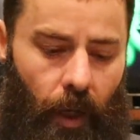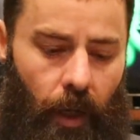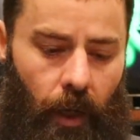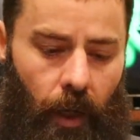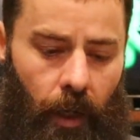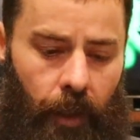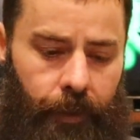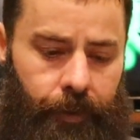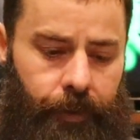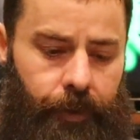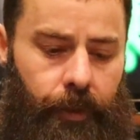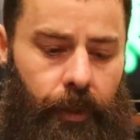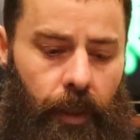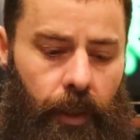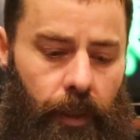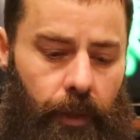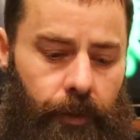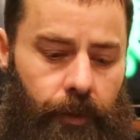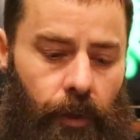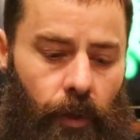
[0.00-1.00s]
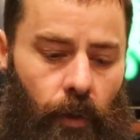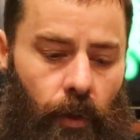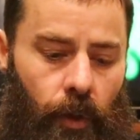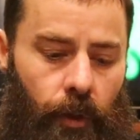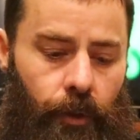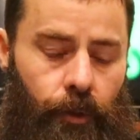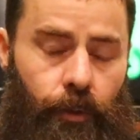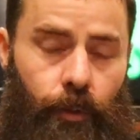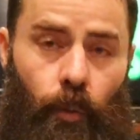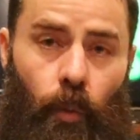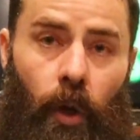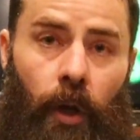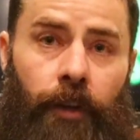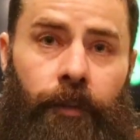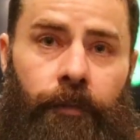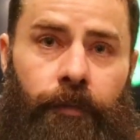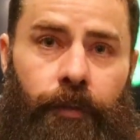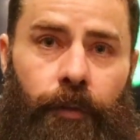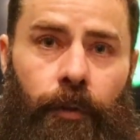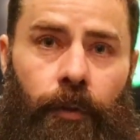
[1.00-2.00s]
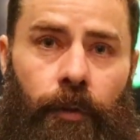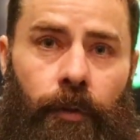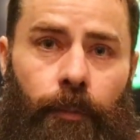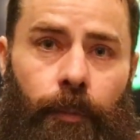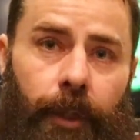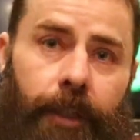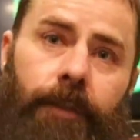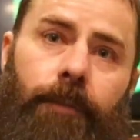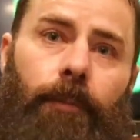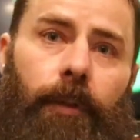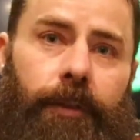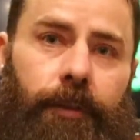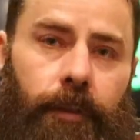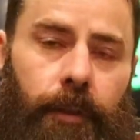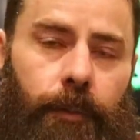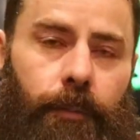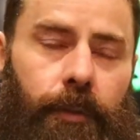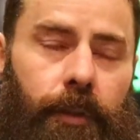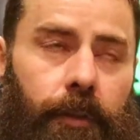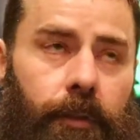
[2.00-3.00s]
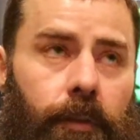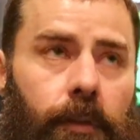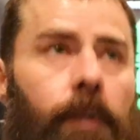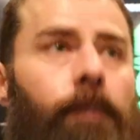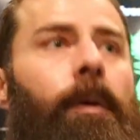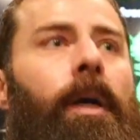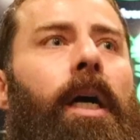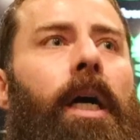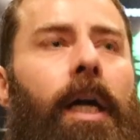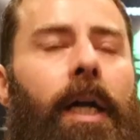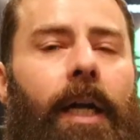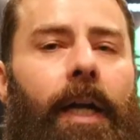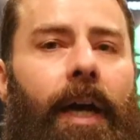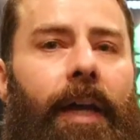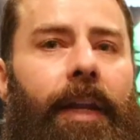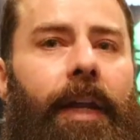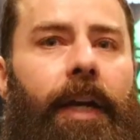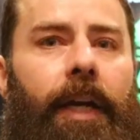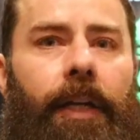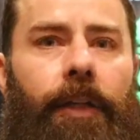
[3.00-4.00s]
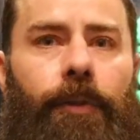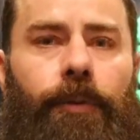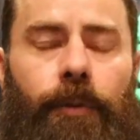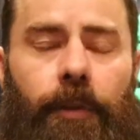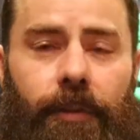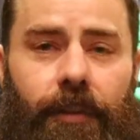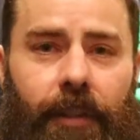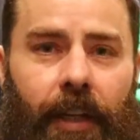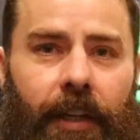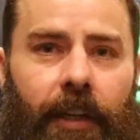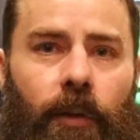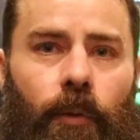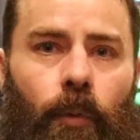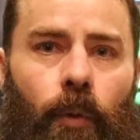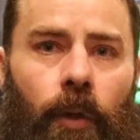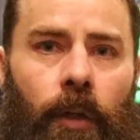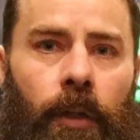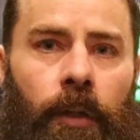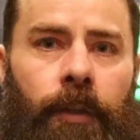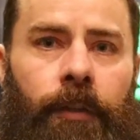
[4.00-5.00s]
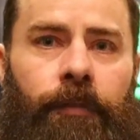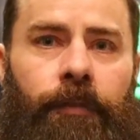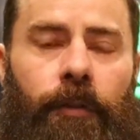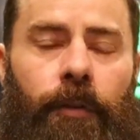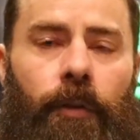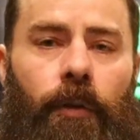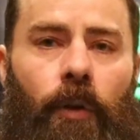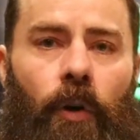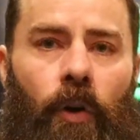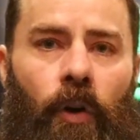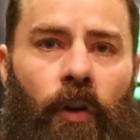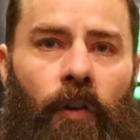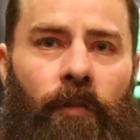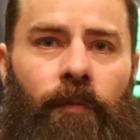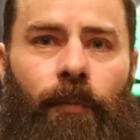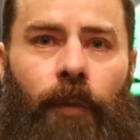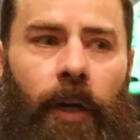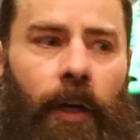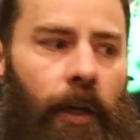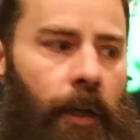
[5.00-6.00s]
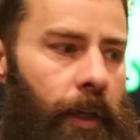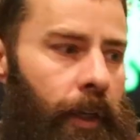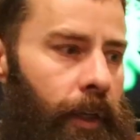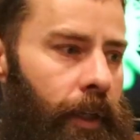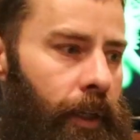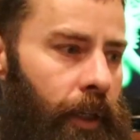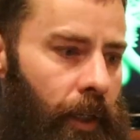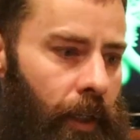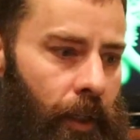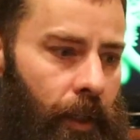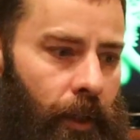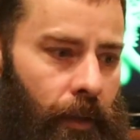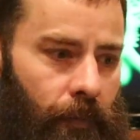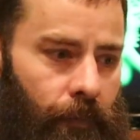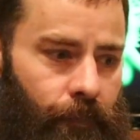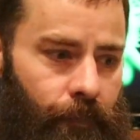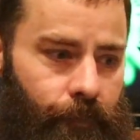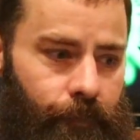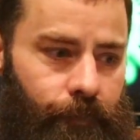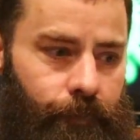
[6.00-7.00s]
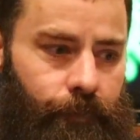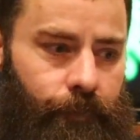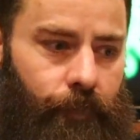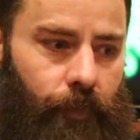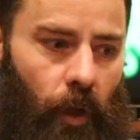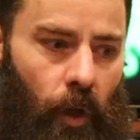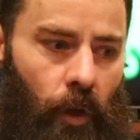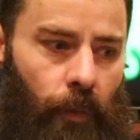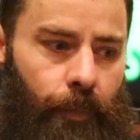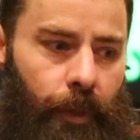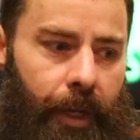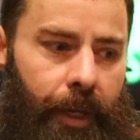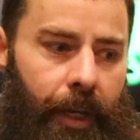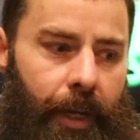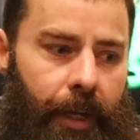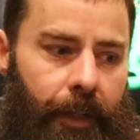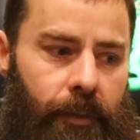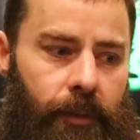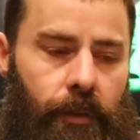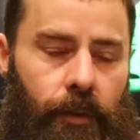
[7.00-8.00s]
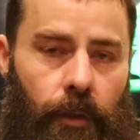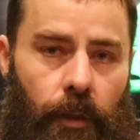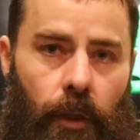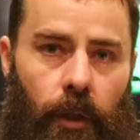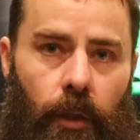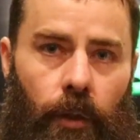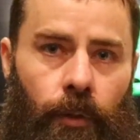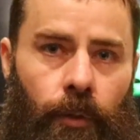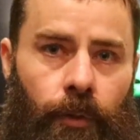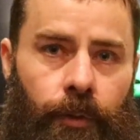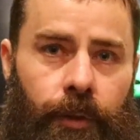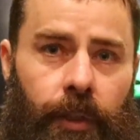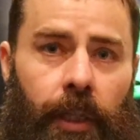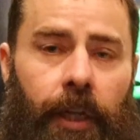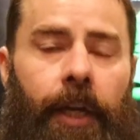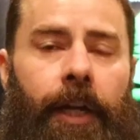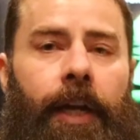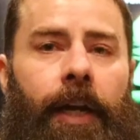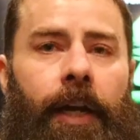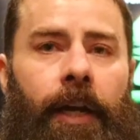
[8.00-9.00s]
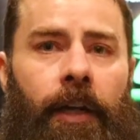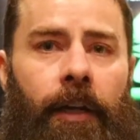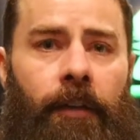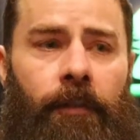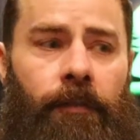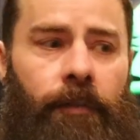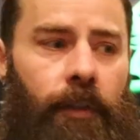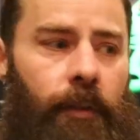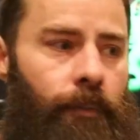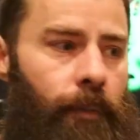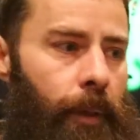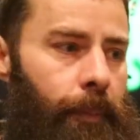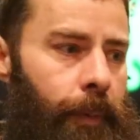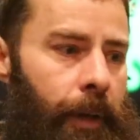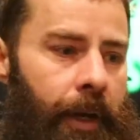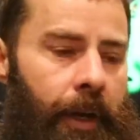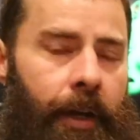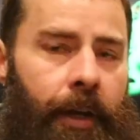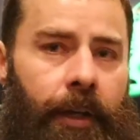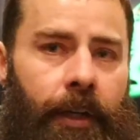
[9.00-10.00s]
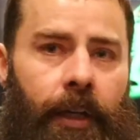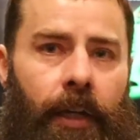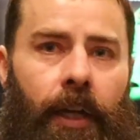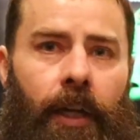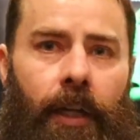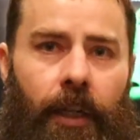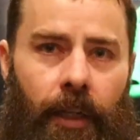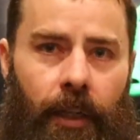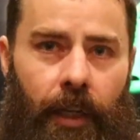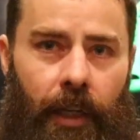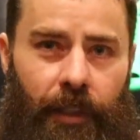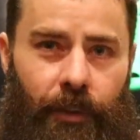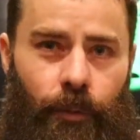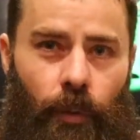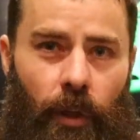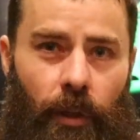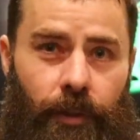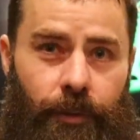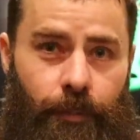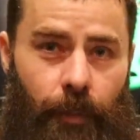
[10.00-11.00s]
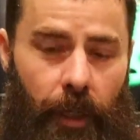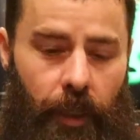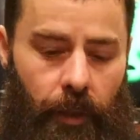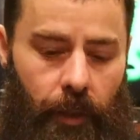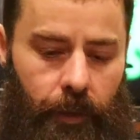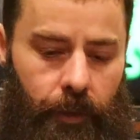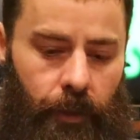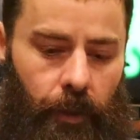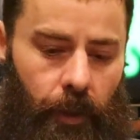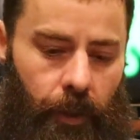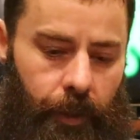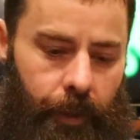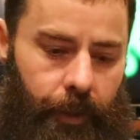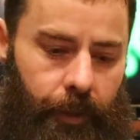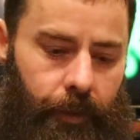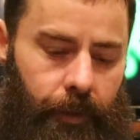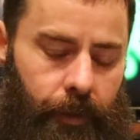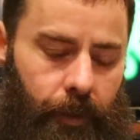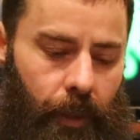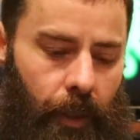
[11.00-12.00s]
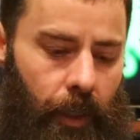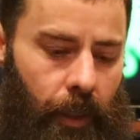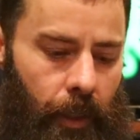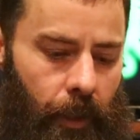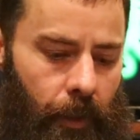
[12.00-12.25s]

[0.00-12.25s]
And so I use one for basically my sleep system, and then I use a second one for all my extra clothes that I have in my pack, as well as my electronics.